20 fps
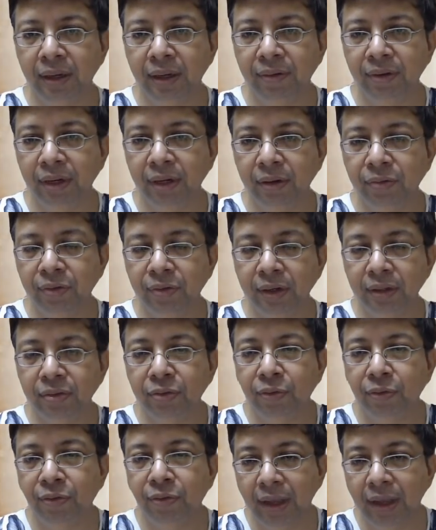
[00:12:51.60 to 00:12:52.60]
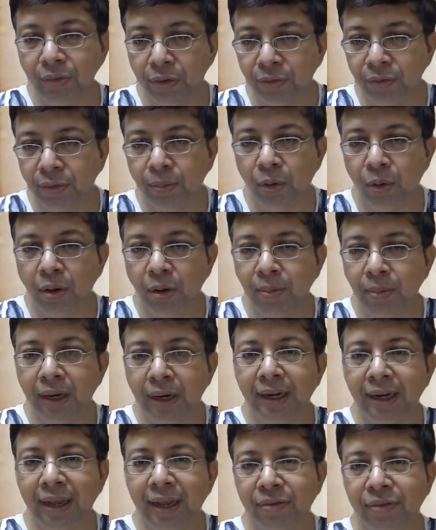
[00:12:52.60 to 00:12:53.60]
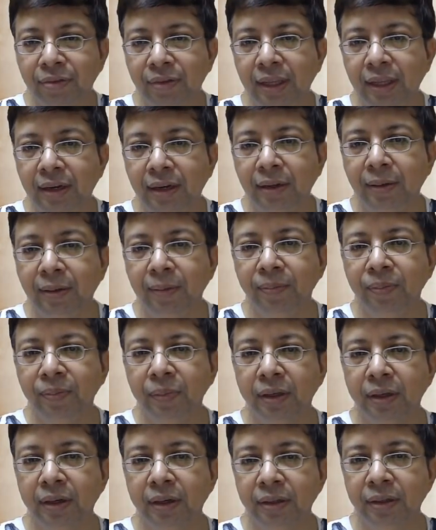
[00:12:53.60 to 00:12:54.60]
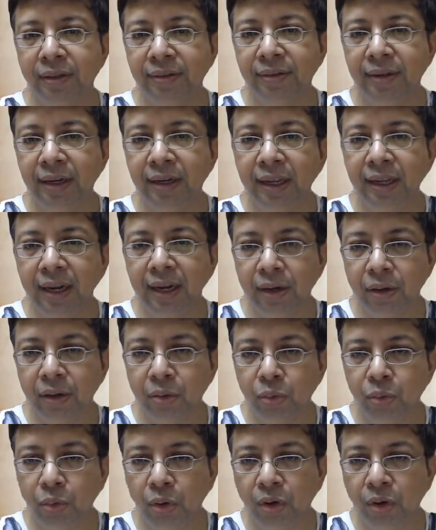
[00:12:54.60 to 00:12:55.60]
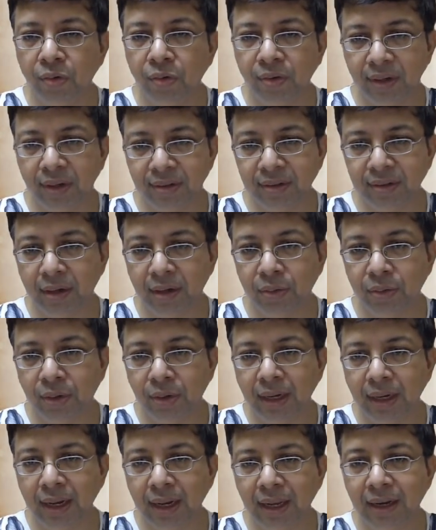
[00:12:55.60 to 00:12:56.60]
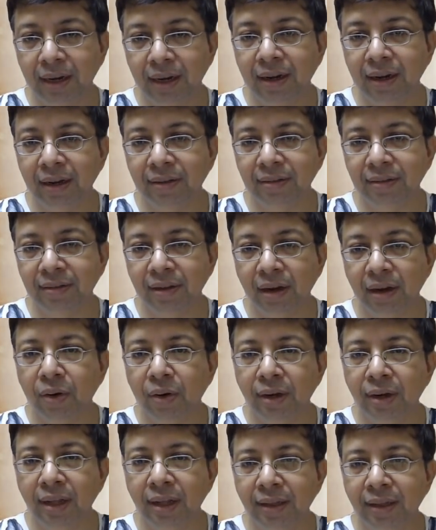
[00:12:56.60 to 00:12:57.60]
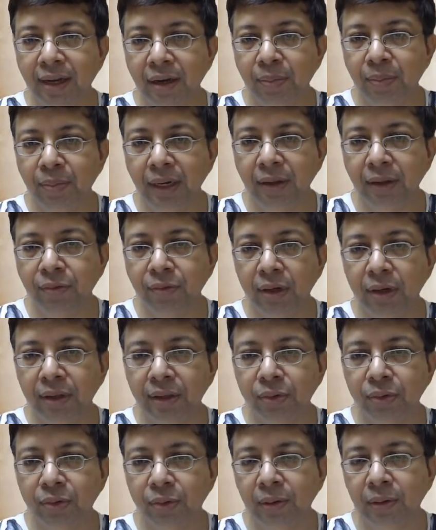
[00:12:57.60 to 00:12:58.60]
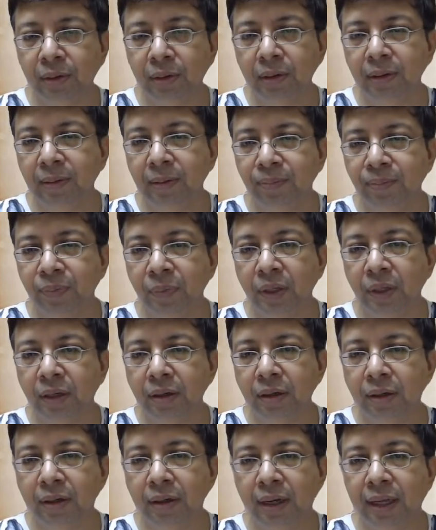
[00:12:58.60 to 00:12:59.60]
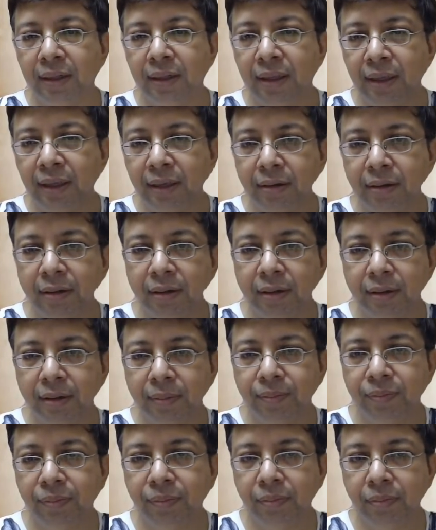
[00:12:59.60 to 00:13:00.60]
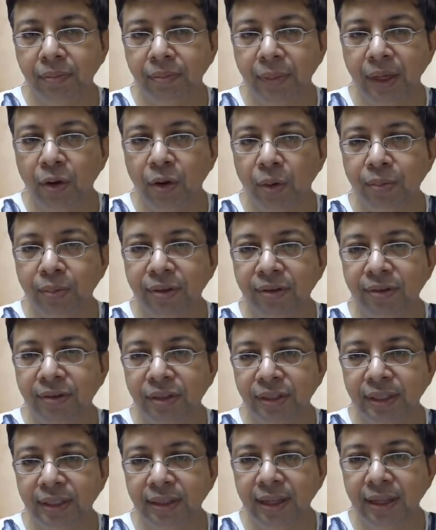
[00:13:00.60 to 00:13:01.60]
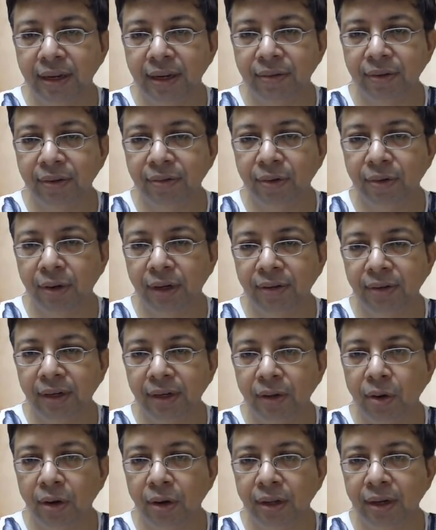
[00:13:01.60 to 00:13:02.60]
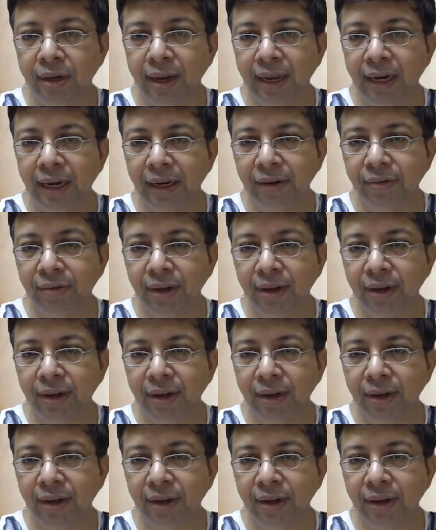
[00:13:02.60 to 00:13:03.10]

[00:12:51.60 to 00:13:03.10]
a first wave of a bull market, I have seen this indicator cool off and start to decline, and it is still not done that meaningfully. So I think big observation there. We've not even got a negative